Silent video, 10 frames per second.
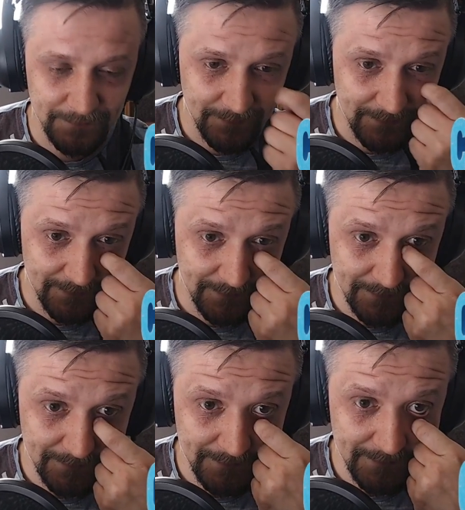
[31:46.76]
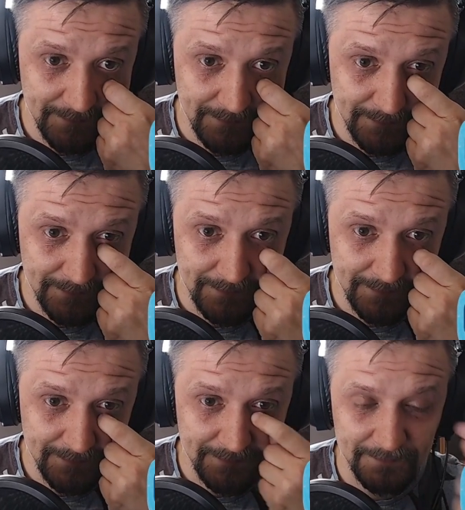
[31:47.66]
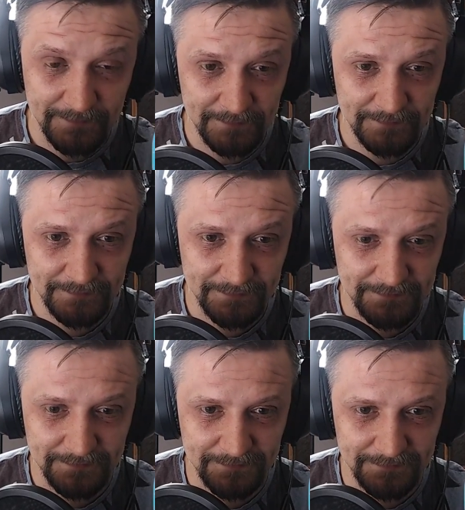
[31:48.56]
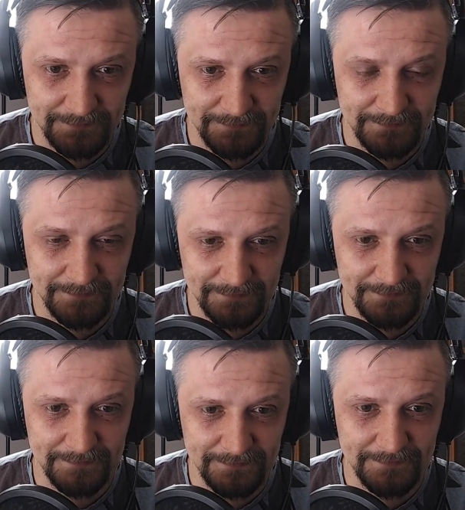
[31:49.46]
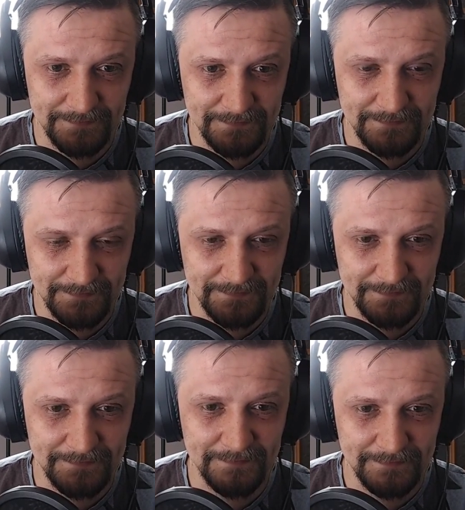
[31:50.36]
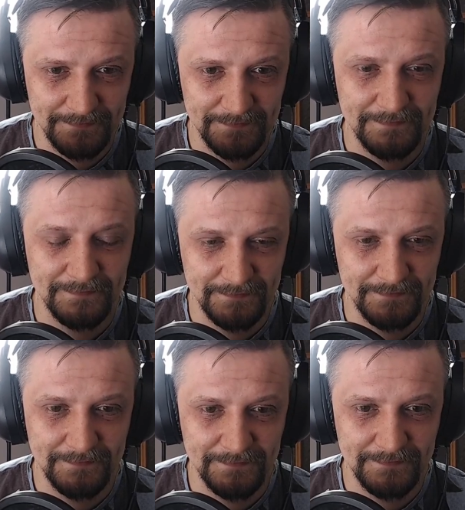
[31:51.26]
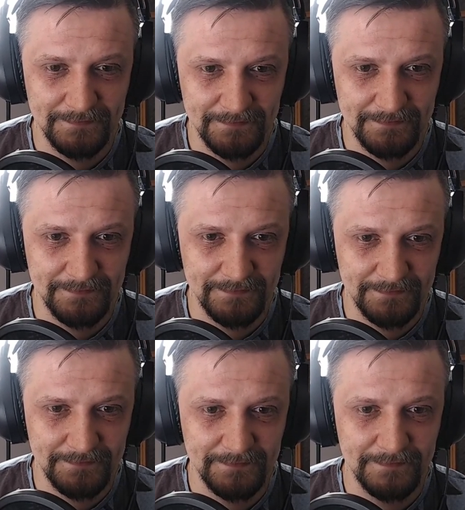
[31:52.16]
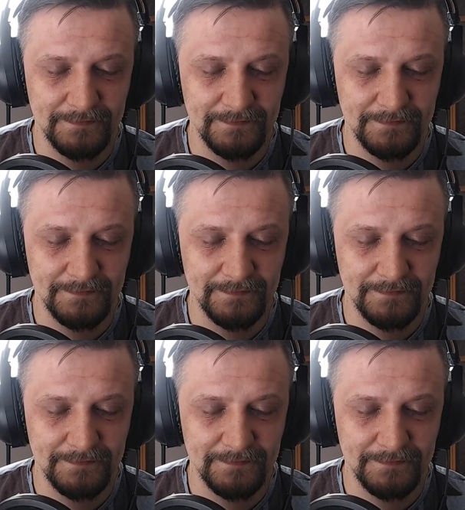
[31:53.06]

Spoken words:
The person shown says nothing.